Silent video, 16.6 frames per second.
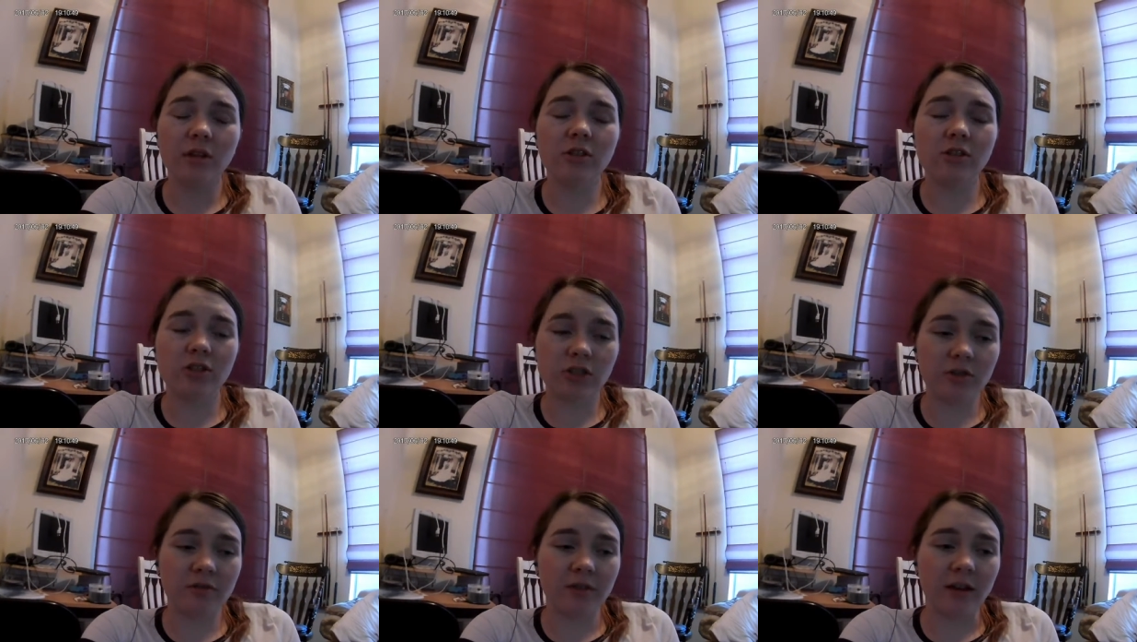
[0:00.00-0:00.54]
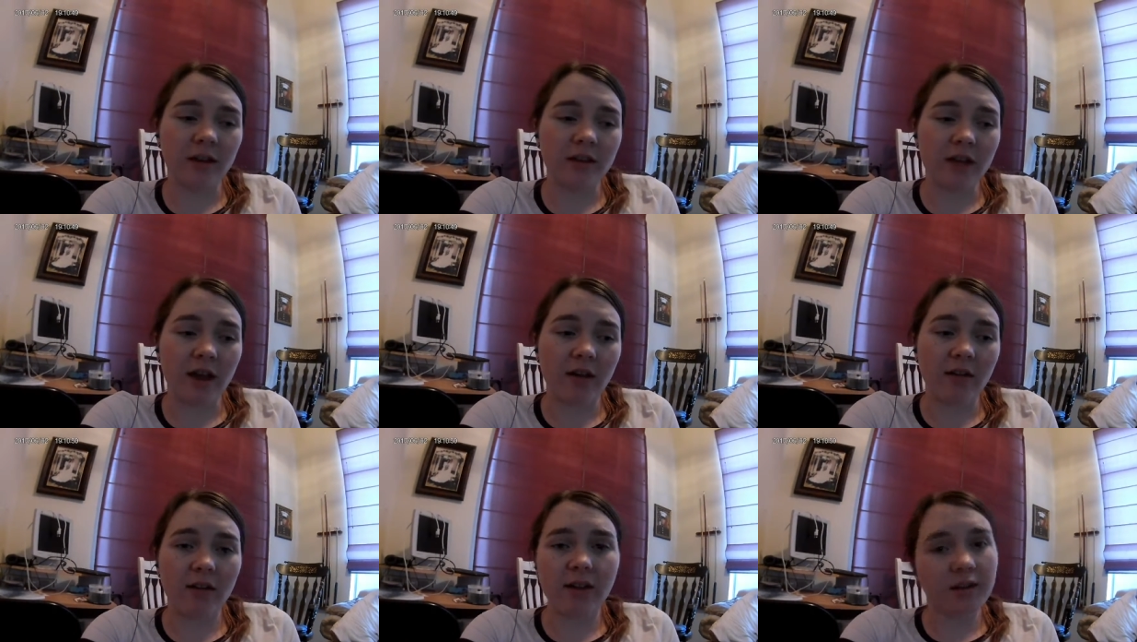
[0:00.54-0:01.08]
she fell
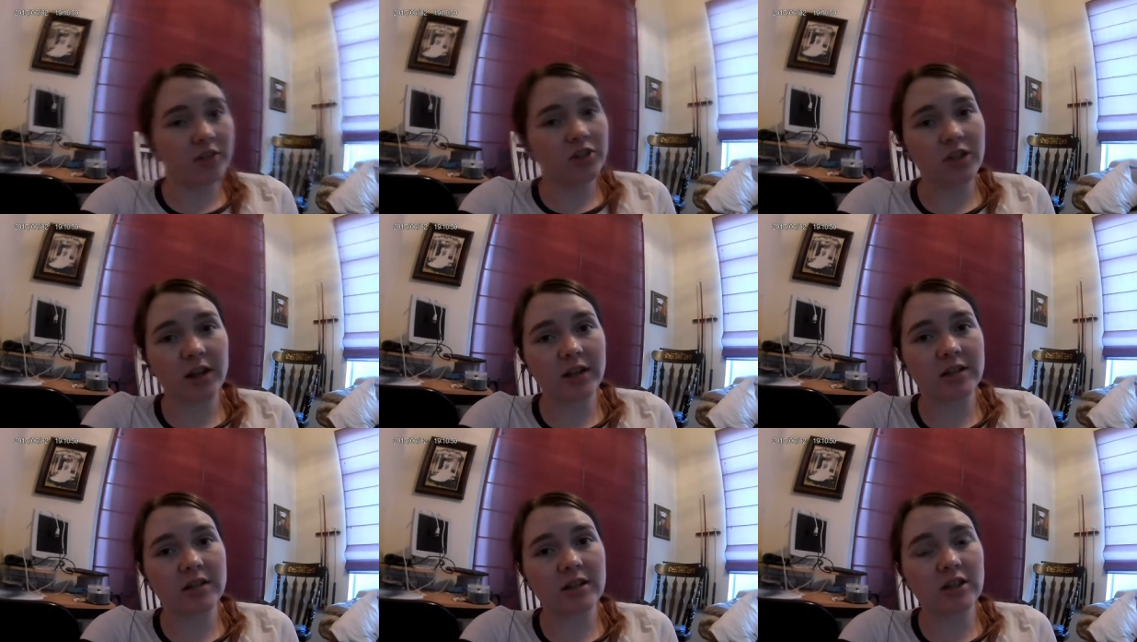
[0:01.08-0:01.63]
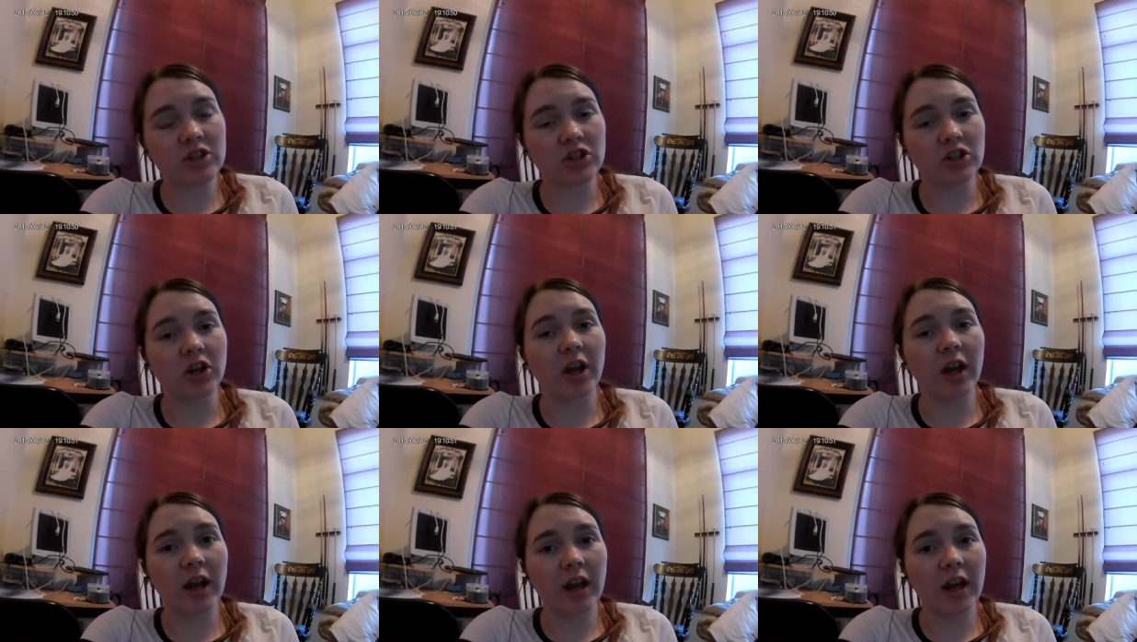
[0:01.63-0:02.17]
down and she had a seizure,
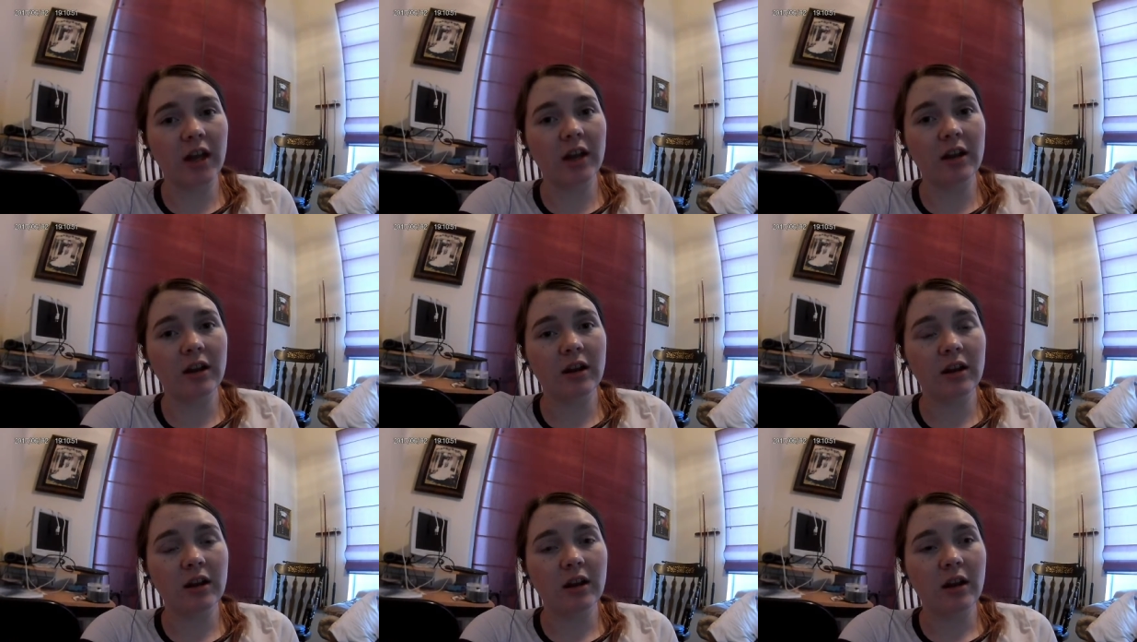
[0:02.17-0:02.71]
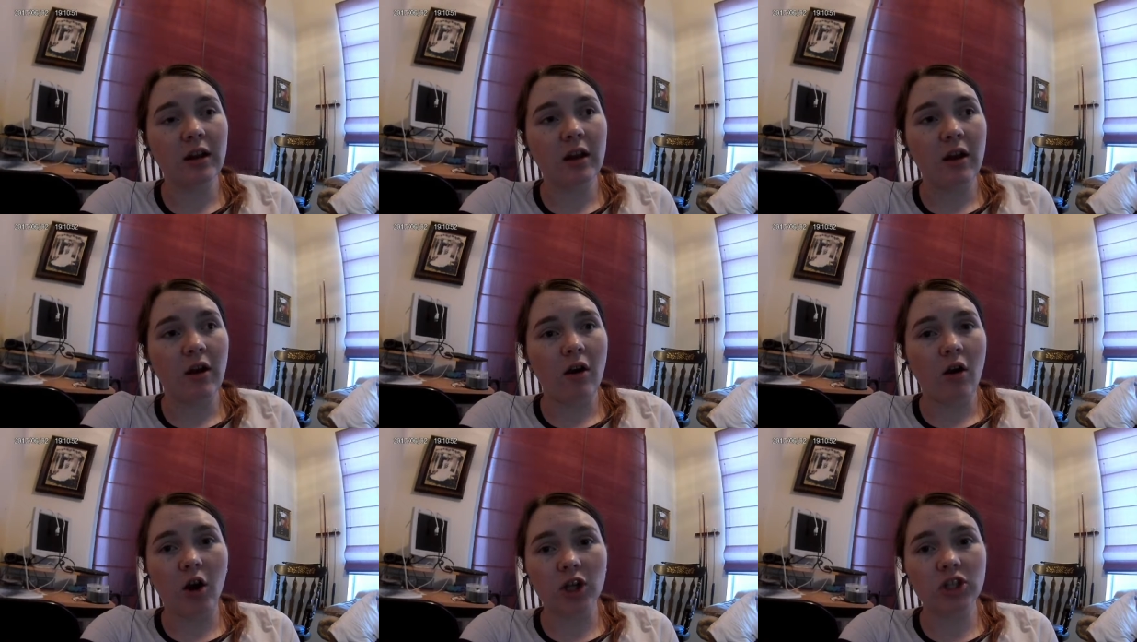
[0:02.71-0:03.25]
and
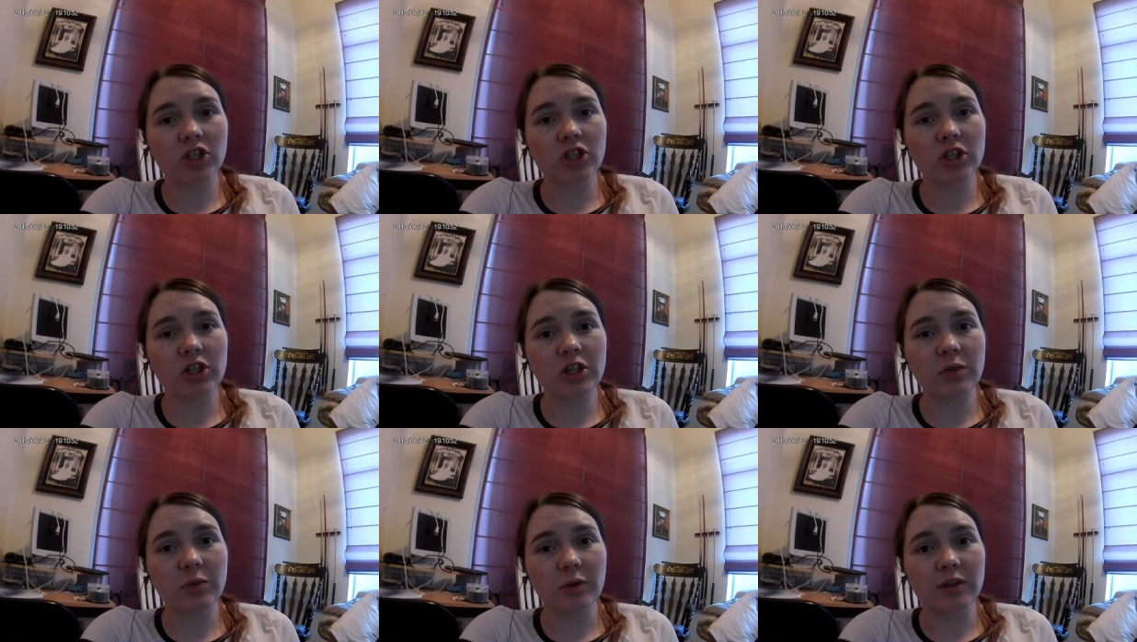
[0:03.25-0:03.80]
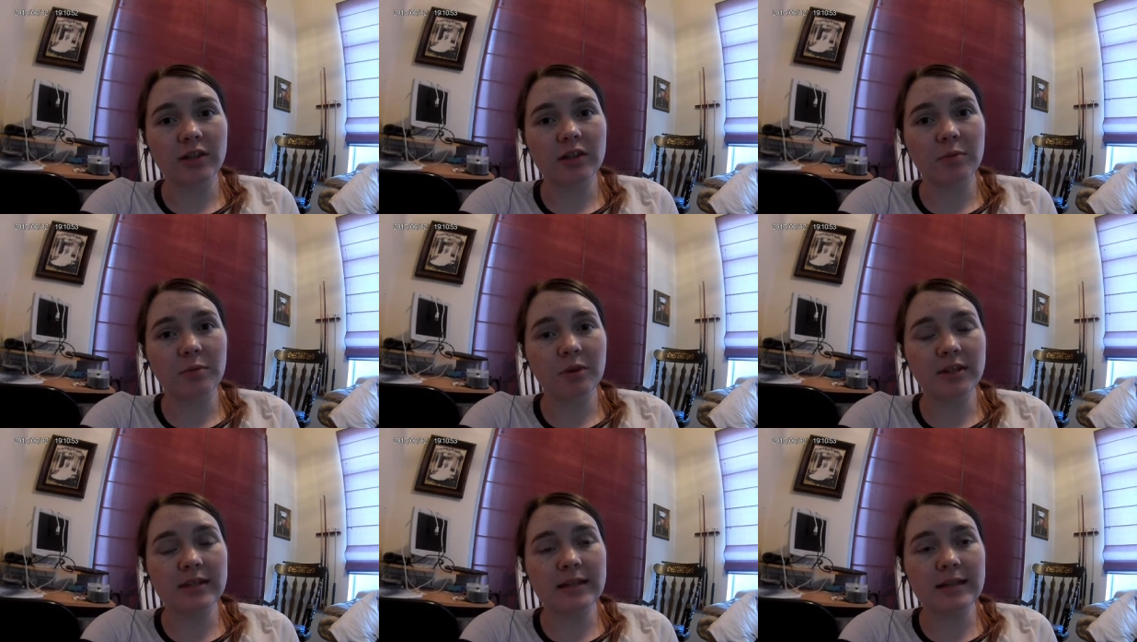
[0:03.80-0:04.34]
Archie went to
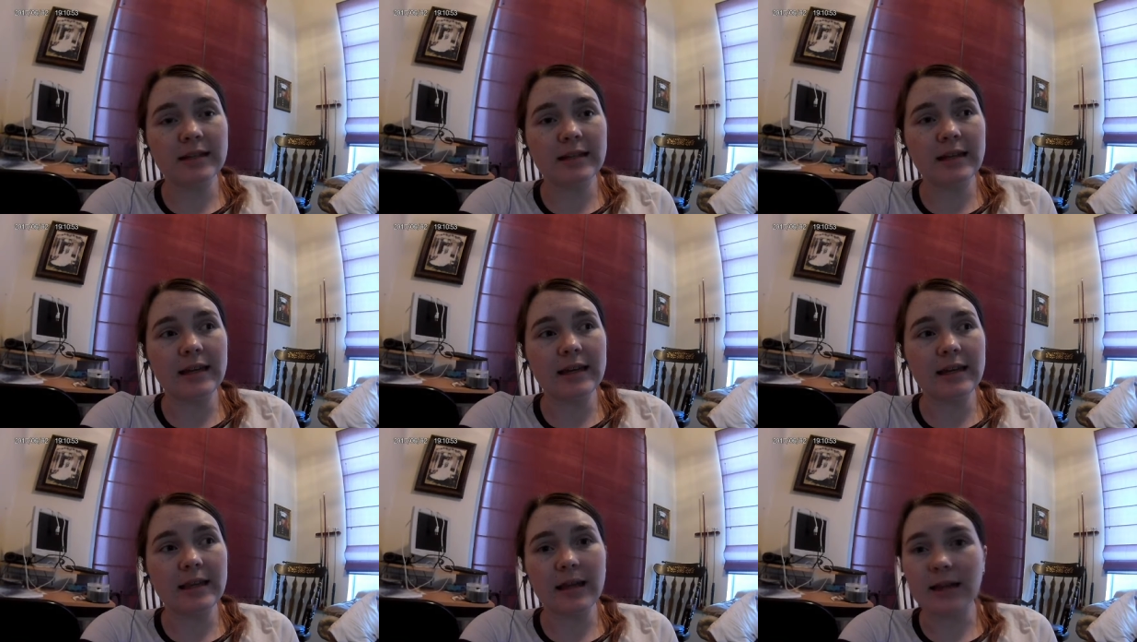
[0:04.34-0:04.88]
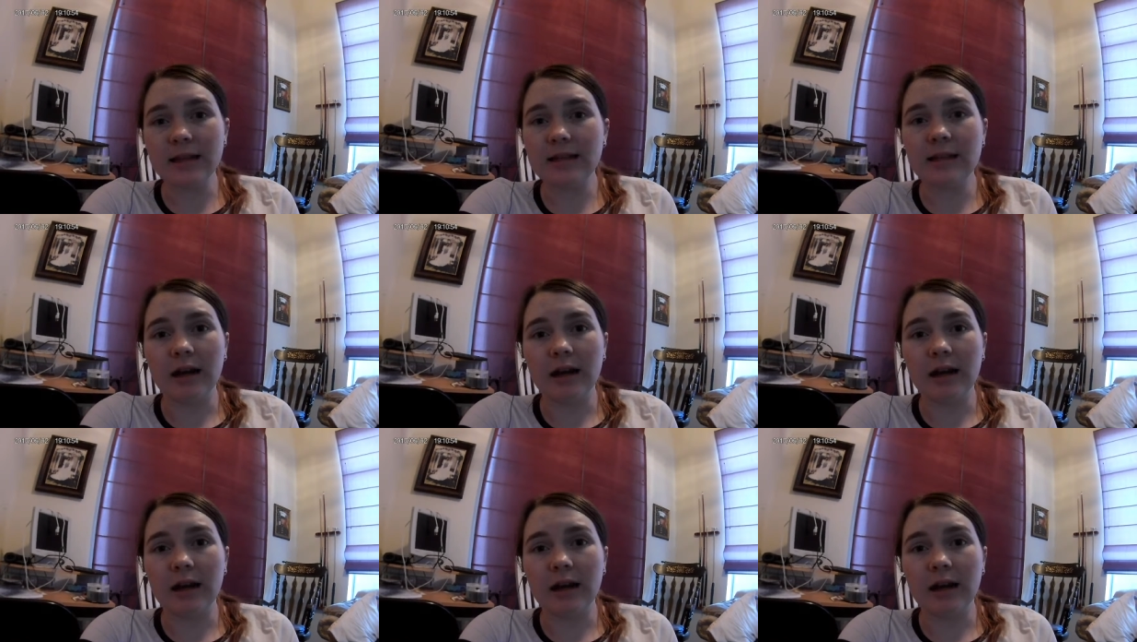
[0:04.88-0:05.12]
prison, and that is